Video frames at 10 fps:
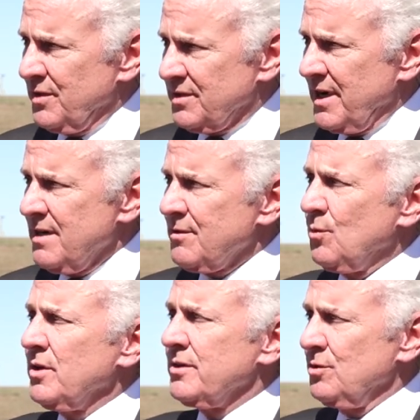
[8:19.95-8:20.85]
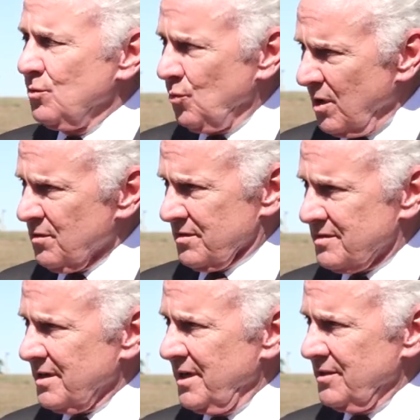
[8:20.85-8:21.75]
is everyone who
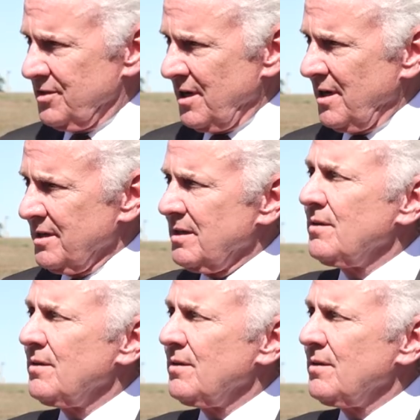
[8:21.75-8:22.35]
wants a shot,